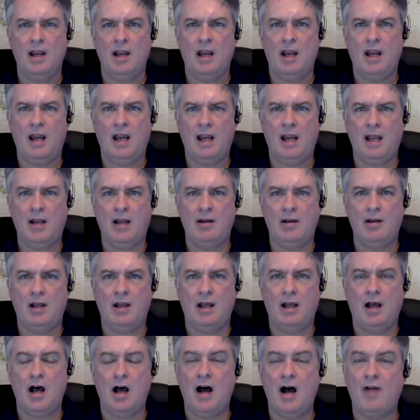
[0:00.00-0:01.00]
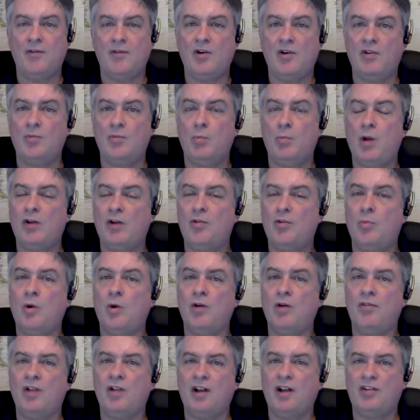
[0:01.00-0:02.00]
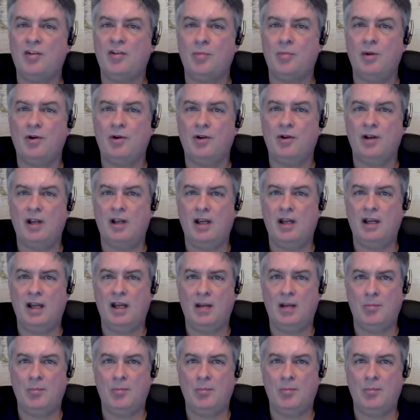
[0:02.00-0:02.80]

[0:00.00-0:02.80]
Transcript: and uh, offers much more flexibility